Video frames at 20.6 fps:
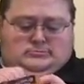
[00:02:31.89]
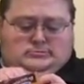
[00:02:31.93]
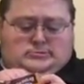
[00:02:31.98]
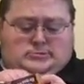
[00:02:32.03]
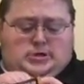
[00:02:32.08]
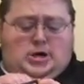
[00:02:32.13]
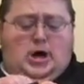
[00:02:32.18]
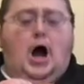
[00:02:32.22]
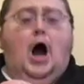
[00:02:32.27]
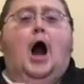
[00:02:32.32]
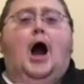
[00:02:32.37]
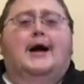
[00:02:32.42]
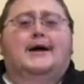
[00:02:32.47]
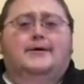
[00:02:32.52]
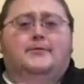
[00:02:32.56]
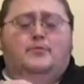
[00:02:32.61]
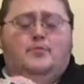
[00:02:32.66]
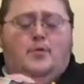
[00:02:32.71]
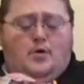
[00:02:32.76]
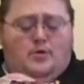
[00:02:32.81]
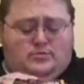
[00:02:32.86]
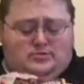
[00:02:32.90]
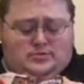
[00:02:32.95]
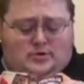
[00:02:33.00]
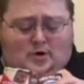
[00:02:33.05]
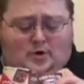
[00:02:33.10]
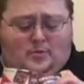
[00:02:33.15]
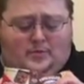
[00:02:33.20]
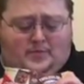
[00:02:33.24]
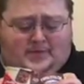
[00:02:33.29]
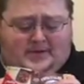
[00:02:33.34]
Right.
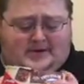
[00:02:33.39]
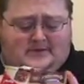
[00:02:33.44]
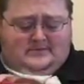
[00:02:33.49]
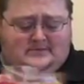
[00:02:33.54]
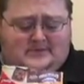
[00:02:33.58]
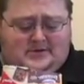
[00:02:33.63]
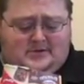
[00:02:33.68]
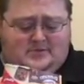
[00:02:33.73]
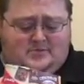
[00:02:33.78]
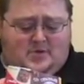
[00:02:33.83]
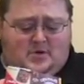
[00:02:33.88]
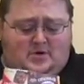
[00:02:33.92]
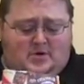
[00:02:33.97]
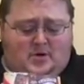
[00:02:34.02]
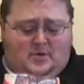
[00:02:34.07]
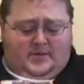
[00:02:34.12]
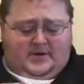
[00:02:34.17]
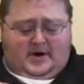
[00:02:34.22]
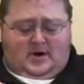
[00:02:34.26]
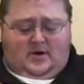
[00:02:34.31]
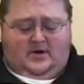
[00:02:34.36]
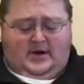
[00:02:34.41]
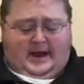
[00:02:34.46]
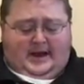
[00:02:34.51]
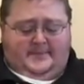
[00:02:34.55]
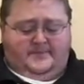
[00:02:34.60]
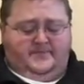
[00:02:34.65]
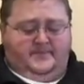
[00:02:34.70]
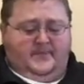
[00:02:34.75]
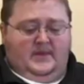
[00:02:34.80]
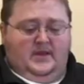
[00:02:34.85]
Open.
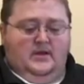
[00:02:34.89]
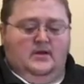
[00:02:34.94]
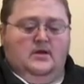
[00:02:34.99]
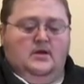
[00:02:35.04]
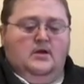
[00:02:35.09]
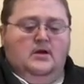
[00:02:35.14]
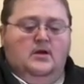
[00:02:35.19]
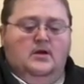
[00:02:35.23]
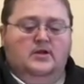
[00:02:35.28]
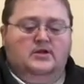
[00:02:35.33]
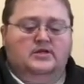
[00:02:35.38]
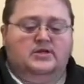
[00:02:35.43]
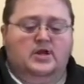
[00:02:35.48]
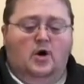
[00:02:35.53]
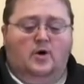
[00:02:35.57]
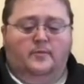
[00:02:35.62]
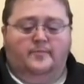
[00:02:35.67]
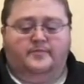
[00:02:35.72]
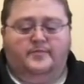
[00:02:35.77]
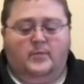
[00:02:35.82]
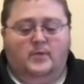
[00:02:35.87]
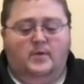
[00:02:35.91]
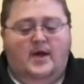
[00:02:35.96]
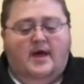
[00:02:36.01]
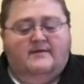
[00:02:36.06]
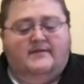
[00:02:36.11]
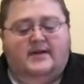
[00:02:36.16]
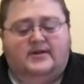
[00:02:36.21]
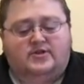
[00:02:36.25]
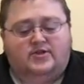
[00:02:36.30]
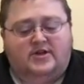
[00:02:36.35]
Okay. So we
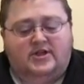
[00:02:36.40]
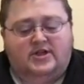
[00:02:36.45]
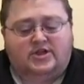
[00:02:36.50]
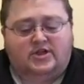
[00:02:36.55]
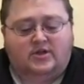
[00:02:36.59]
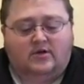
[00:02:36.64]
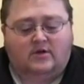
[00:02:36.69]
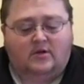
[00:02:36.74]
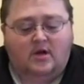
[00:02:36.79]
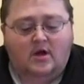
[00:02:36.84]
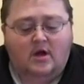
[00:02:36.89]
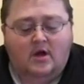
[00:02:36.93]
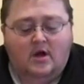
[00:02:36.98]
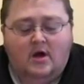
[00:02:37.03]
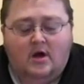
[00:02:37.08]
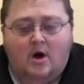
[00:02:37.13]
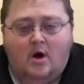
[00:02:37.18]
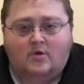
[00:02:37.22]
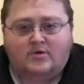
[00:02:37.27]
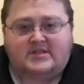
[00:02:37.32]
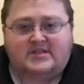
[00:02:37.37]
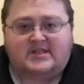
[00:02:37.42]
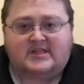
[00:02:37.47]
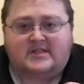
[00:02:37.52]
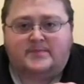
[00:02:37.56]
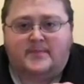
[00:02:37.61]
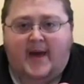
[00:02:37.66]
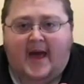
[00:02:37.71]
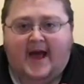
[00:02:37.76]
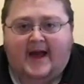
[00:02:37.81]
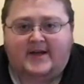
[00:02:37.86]
have a traditional
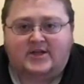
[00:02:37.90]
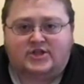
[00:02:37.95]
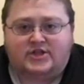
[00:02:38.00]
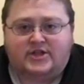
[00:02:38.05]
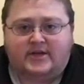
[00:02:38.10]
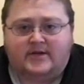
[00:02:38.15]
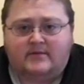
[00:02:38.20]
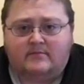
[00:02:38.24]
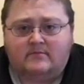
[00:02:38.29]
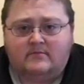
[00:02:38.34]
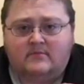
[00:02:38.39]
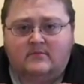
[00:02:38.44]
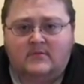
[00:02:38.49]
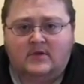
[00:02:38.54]
Hostess packaging.